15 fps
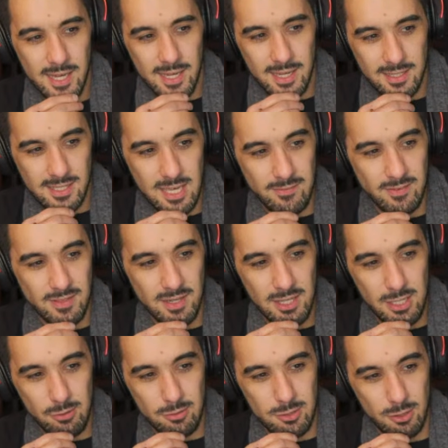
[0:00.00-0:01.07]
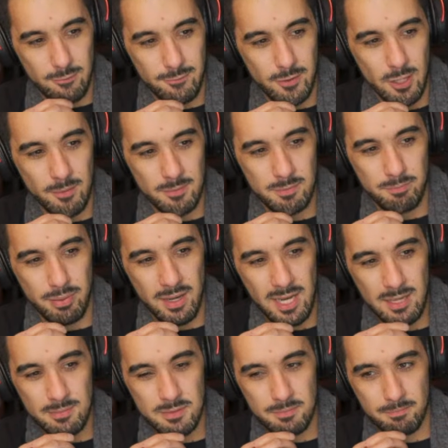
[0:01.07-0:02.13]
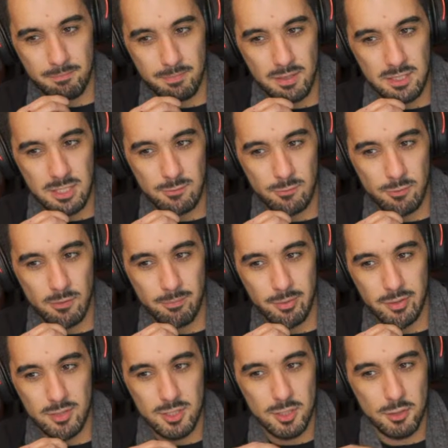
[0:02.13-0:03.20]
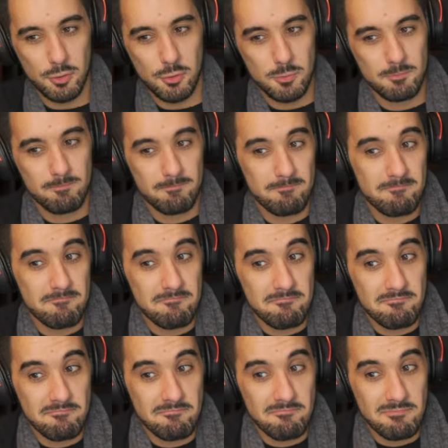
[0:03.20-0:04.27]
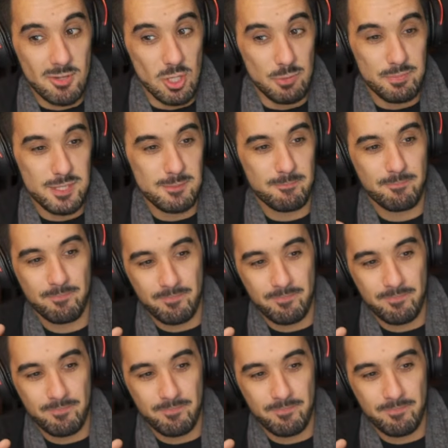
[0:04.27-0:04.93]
Given the new confirmed pipe splitter for 1.2, oops,